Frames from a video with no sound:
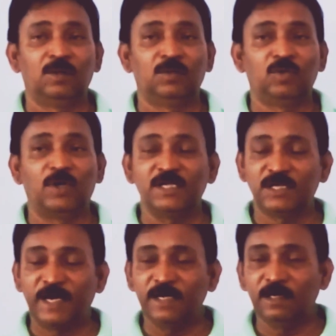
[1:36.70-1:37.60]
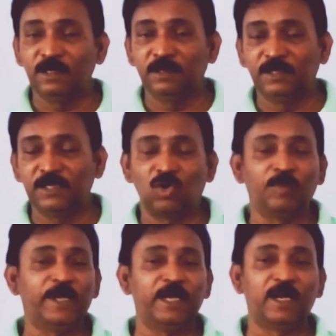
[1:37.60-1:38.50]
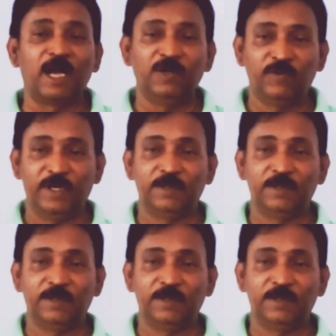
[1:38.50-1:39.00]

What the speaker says: To understand this topic in right way,